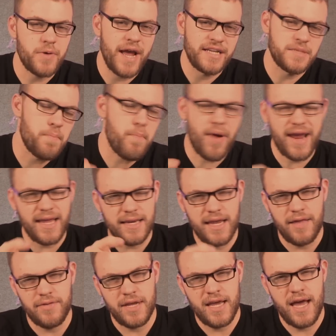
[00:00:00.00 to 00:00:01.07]
X, breaking
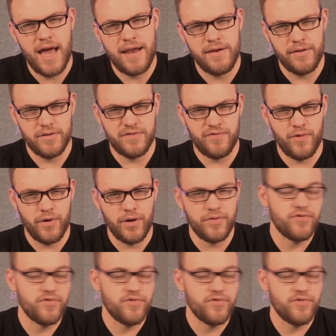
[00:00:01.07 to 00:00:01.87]
down the COD news for you.